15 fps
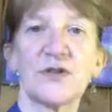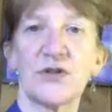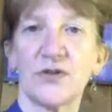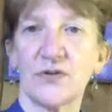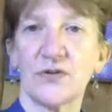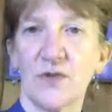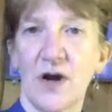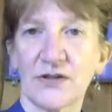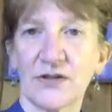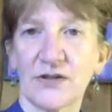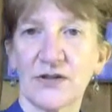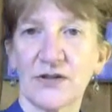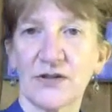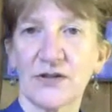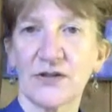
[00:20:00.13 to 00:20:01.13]
are the rocks,
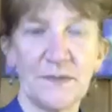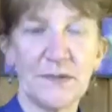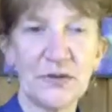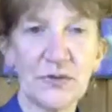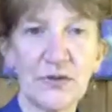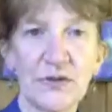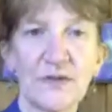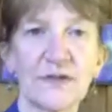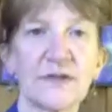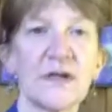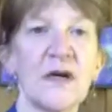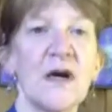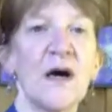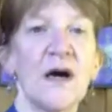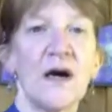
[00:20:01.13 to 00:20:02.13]
crystals, and minerals.
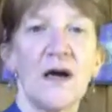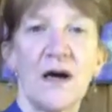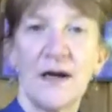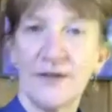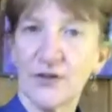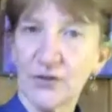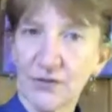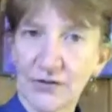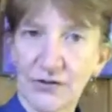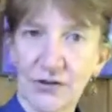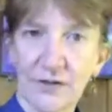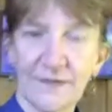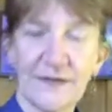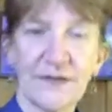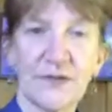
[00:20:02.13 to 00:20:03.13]
On Earth's
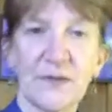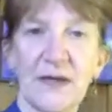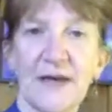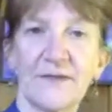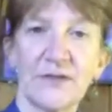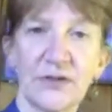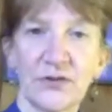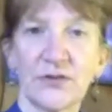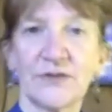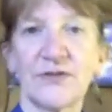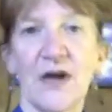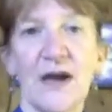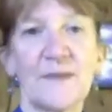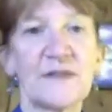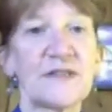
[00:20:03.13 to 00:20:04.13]
surface, we have linear
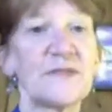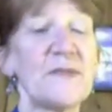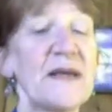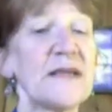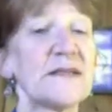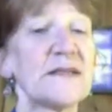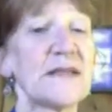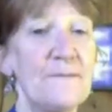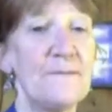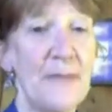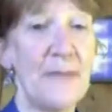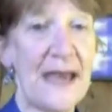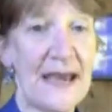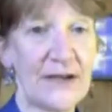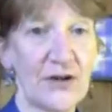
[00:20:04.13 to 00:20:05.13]
time and space and
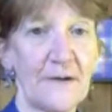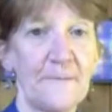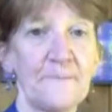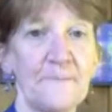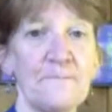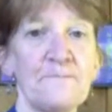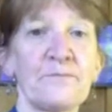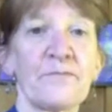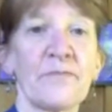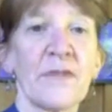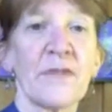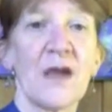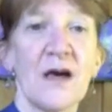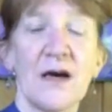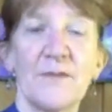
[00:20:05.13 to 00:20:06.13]
matter.
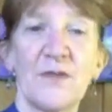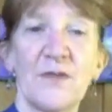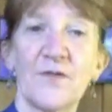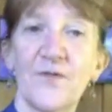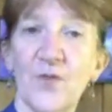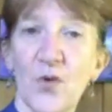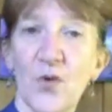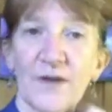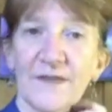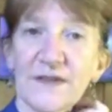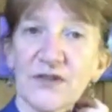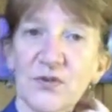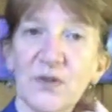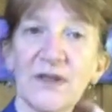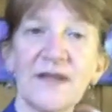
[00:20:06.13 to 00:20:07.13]
The fourth
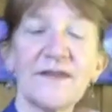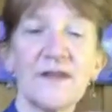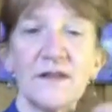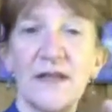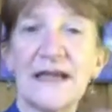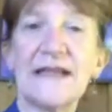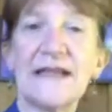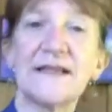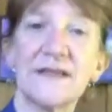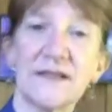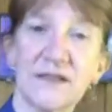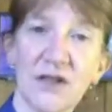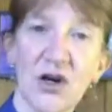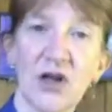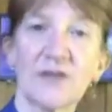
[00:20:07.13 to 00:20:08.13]
is really the light in the
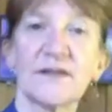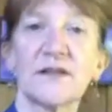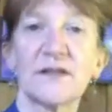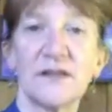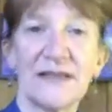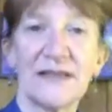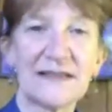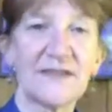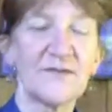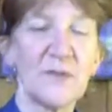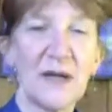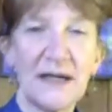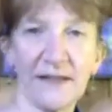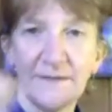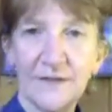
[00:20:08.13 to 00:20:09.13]
dark, the collective
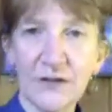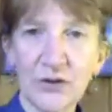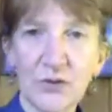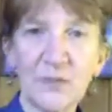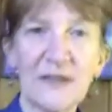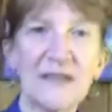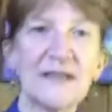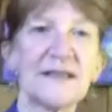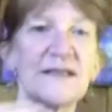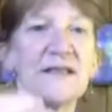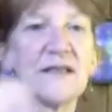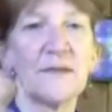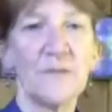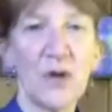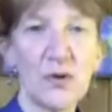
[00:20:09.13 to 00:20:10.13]
mind of humans, the
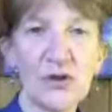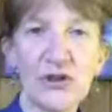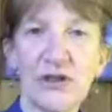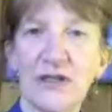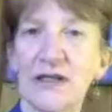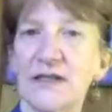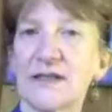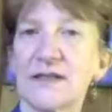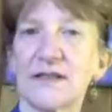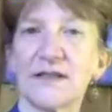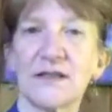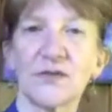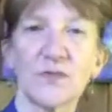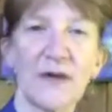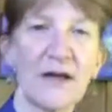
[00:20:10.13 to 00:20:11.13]
emotions,
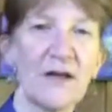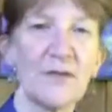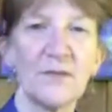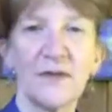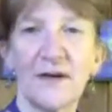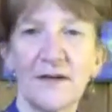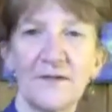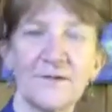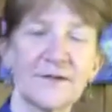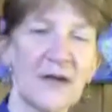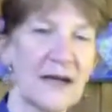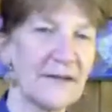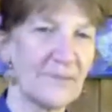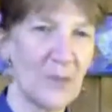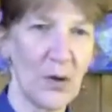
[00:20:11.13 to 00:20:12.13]
the realm of
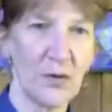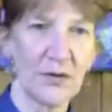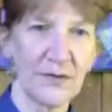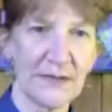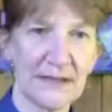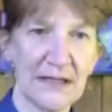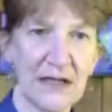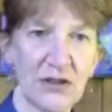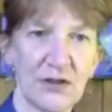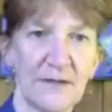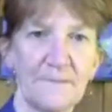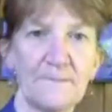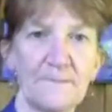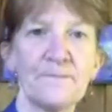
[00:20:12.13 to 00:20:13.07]
kind of polarization.